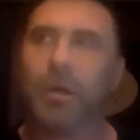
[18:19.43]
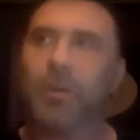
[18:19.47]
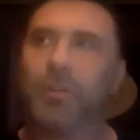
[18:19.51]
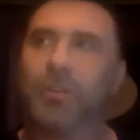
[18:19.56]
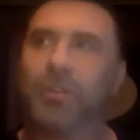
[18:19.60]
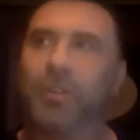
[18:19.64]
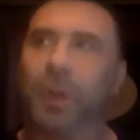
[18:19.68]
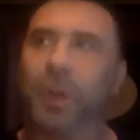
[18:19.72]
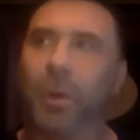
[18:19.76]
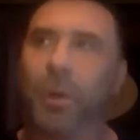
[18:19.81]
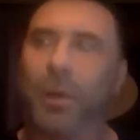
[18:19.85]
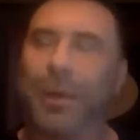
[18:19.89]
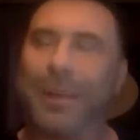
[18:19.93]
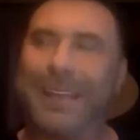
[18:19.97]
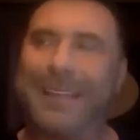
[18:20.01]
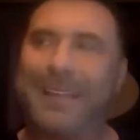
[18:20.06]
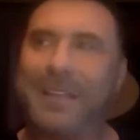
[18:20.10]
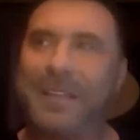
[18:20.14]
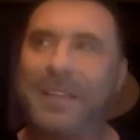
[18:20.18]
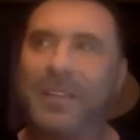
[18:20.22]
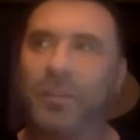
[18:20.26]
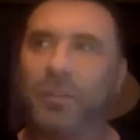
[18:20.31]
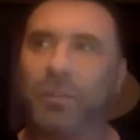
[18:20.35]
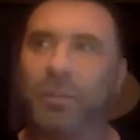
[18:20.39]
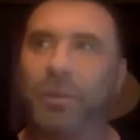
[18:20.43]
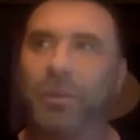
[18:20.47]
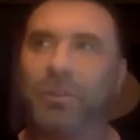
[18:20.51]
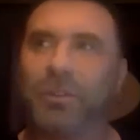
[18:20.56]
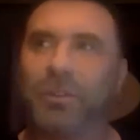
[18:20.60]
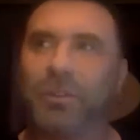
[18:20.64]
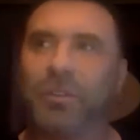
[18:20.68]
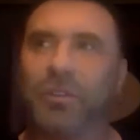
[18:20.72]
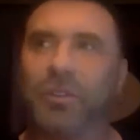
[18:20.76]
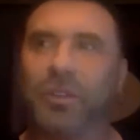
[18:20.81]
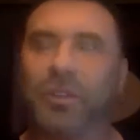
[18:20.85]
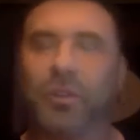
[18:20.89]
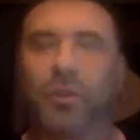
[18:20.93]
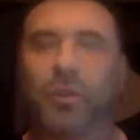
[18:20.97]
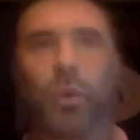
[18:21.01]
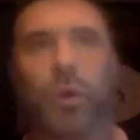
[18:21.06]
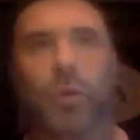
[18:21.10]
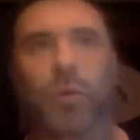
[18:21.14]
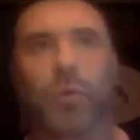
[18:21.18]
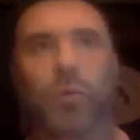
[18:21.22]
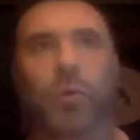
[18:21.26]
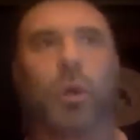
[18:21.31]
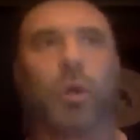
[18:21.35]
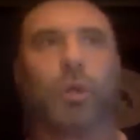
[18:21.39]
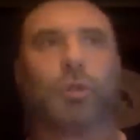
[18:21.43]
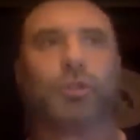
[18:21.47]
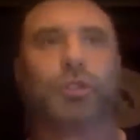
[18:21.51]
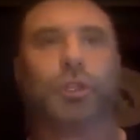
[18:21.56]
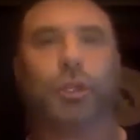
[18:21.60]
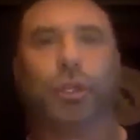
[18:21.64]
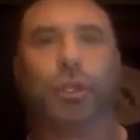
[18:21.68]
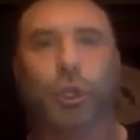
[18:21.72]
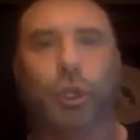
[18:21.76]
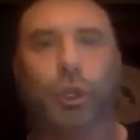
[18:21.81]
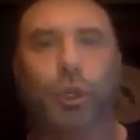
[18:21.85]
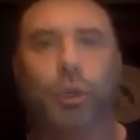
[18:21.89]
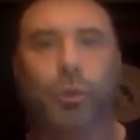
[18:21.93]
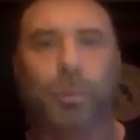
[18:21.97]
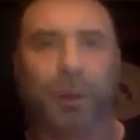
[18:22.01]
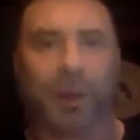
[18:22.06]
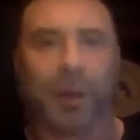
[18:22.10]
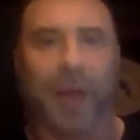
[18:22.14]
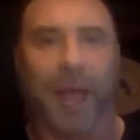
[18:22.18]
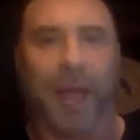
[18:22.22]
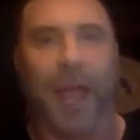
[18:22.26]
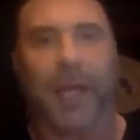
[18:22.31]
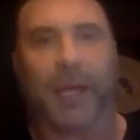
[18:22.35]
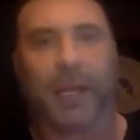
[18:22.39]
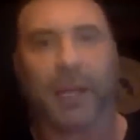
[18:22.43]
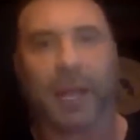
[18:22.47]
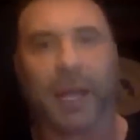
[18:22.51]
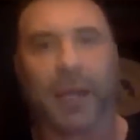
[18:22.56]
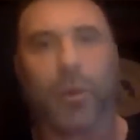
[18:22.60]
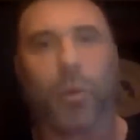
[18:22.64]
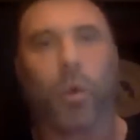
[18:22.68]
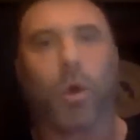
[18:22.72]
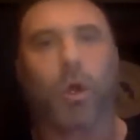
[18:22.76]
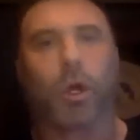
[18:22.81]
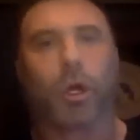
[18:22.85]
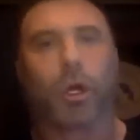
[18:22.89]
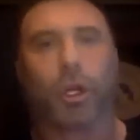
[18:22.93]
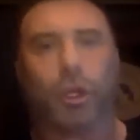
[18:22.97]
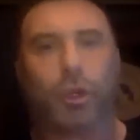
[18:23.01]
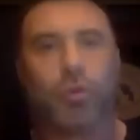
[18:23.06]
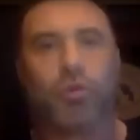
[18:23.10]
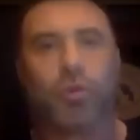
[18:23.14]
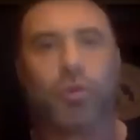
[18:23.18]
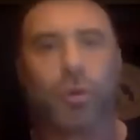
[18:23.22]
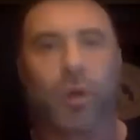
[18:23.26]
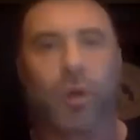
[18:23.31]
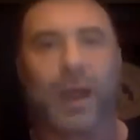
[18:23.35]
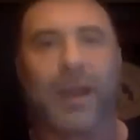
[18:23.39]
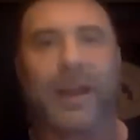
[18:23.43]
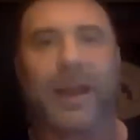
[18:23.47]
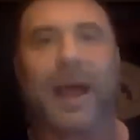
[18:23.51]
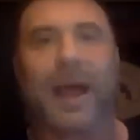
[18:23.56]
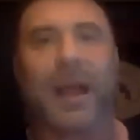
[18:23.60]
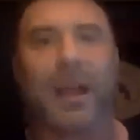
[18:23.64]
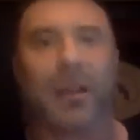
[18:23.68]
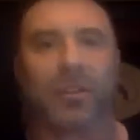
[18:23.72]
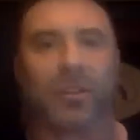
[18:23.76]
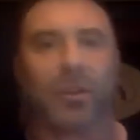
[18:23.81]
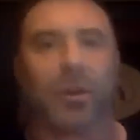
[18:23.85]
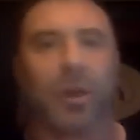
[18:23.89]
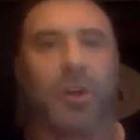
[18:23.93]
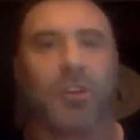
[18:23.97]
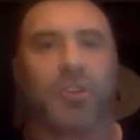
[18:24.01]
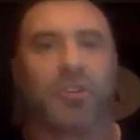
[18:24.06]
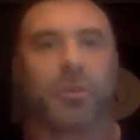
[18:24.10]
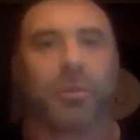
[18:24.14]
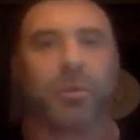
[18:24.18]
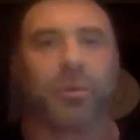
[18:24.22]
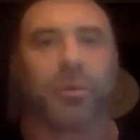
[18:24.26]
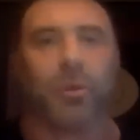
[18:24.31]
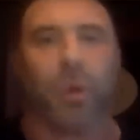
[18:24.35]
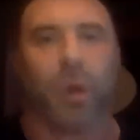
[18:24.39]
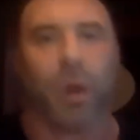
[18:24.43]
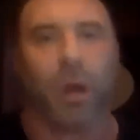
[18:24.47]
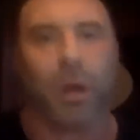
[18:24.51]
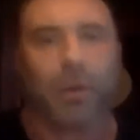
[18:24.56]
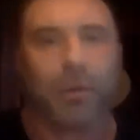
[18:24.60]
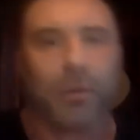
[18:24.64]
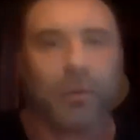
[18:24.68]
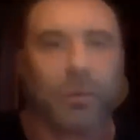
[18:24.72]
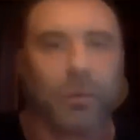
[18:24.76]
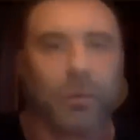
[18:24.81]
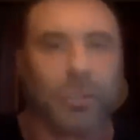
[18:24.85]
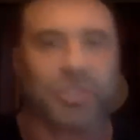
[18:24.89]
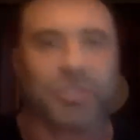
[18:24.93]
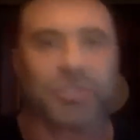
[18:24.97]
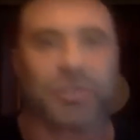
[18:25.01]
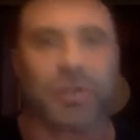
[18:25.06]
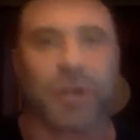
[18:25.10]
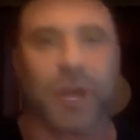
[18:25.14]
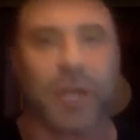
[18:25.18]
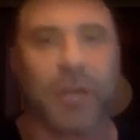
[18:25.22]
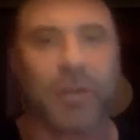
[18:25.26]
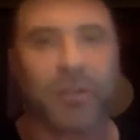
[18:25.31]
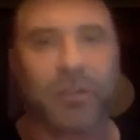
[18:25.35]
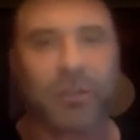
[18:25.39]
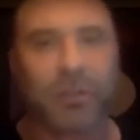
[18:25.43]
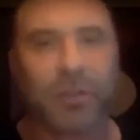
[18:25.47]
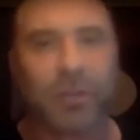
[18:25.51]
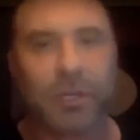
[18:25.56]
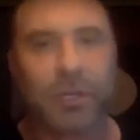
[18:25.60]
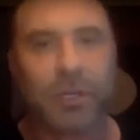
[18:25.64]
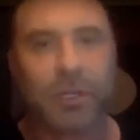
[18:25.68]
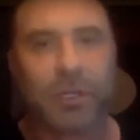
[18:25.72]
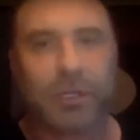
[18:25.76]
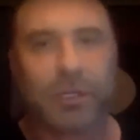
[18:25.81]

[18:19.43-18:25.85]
So, in these businesses, what role do you play? Like, what are you great at as an entrepreneur? What strengths?